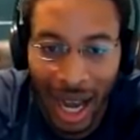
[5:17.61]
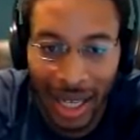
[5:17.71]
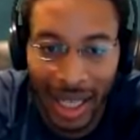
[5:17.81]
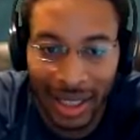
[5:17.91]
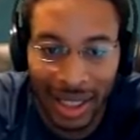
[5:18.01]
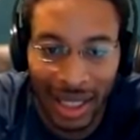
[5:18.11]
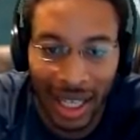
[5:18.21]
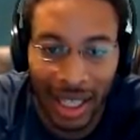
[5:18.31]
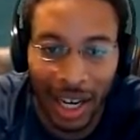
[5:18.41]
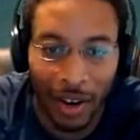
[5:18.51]
I guess he's
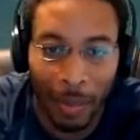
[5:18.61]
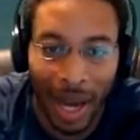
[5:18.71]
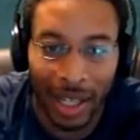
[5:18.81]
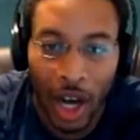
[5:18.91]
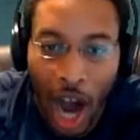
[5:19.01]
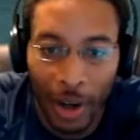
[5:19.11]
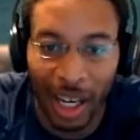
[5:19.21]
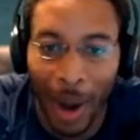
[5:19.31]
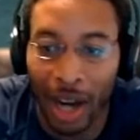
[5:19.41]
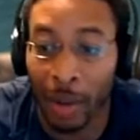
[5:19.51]
thinking everybody. Go, oh,
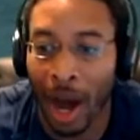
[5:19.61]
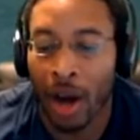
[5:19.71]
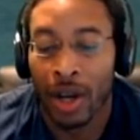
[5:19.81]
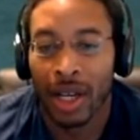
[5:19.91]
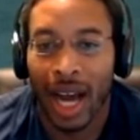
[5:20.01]
get the ball, get the ball.